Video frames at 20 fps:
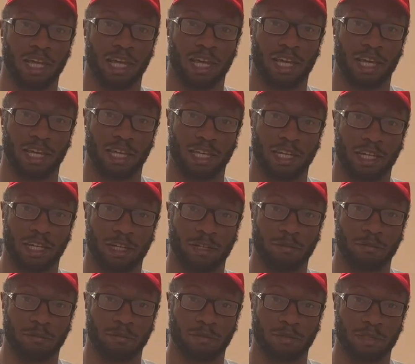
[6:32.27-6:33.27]
And
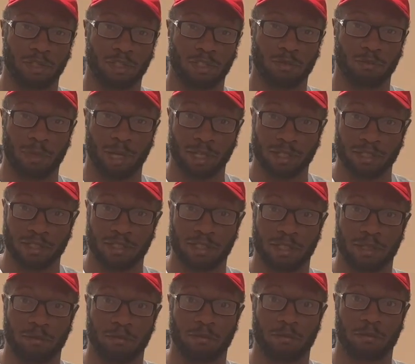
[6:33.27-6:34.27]
specs
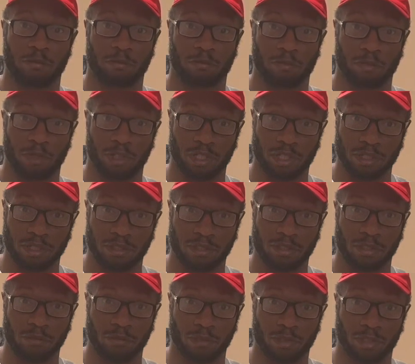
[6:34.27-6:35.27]
seem pretty
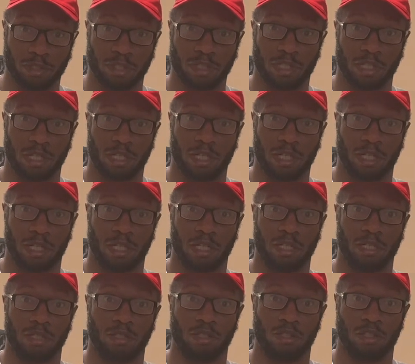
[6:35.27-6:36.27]

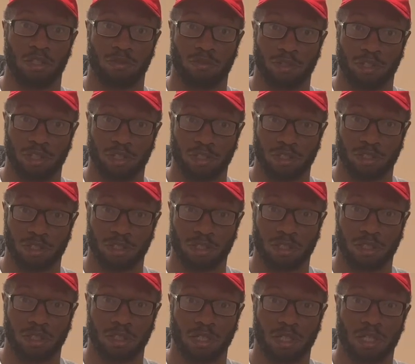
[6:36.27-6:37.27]
similar.
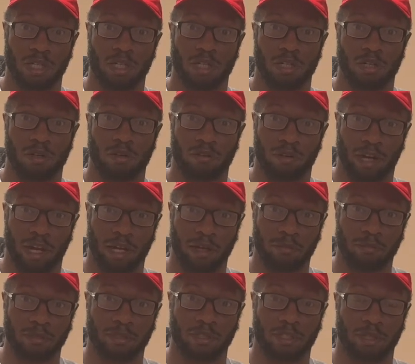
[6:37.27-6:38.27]
300
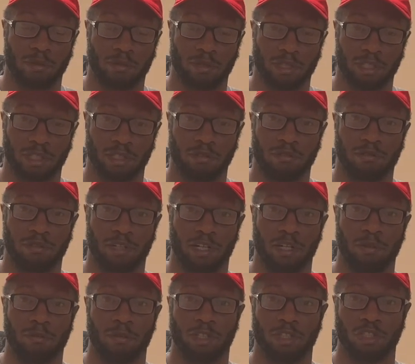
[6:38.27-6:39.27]
grams, I believe,
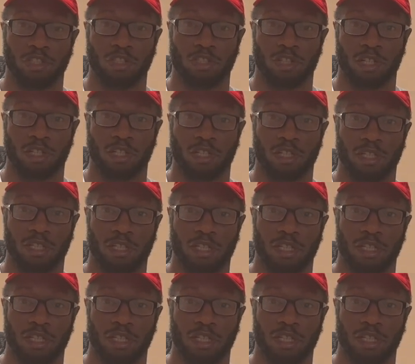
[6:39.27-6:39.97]
unstrung.